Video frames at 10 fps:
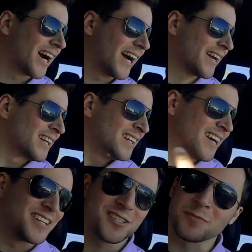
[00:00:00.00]
Guy.
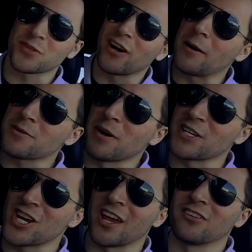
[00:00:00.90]
And subscribe to my
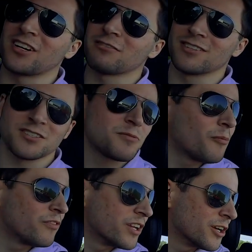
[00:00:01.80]
channel. Give this
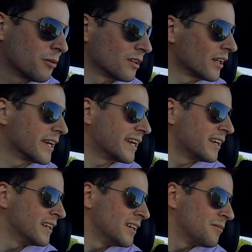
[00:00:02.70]
video a like.
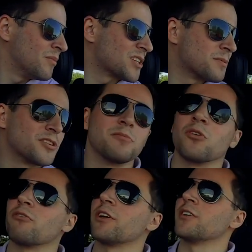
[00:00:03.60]
Makes me do
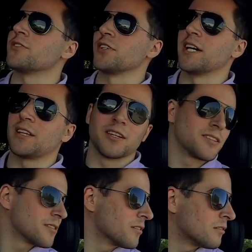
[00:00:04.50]
more videos like
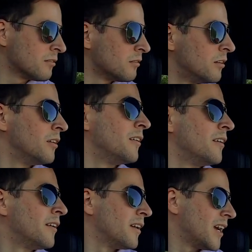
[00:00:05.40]
this. And
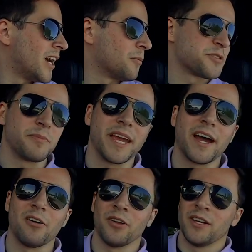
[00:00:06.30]
helps me
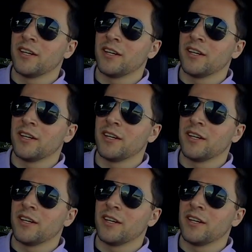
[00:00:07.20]
out.